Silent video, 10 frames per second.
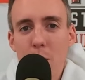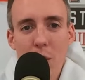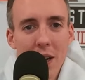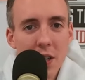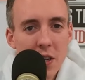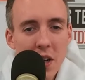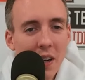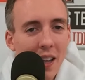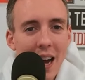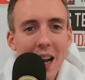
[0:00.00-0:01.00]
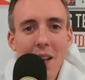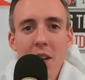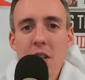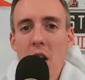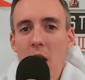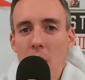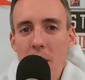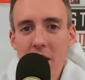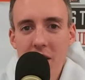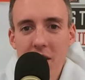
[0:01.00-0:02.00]
transitioning to college,
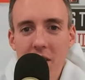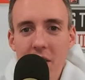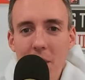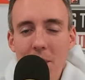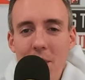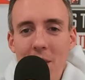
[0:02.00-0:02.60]
learning the system.